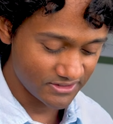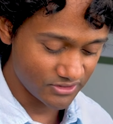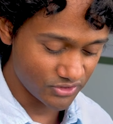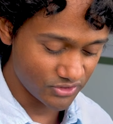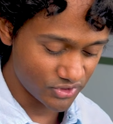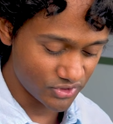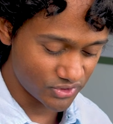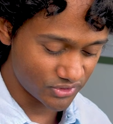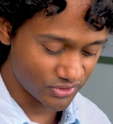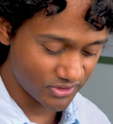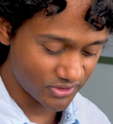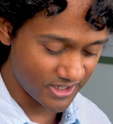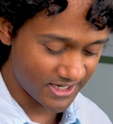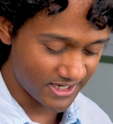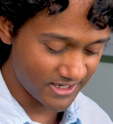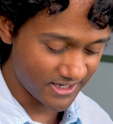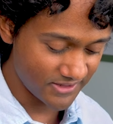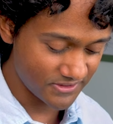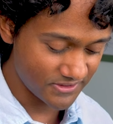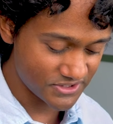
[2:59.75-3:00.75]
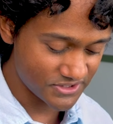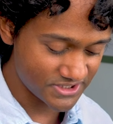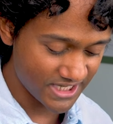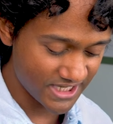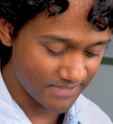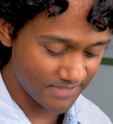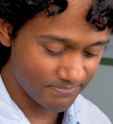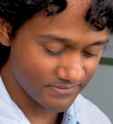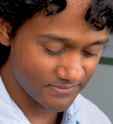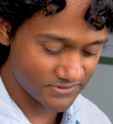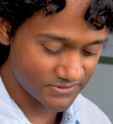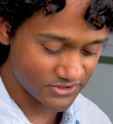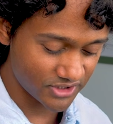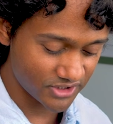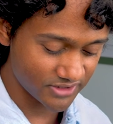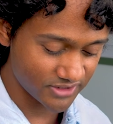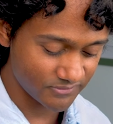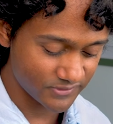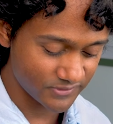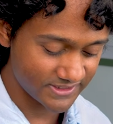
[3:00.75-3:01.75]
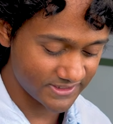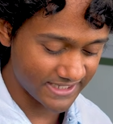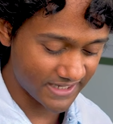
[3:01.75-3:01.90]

Draw the shape. Start with the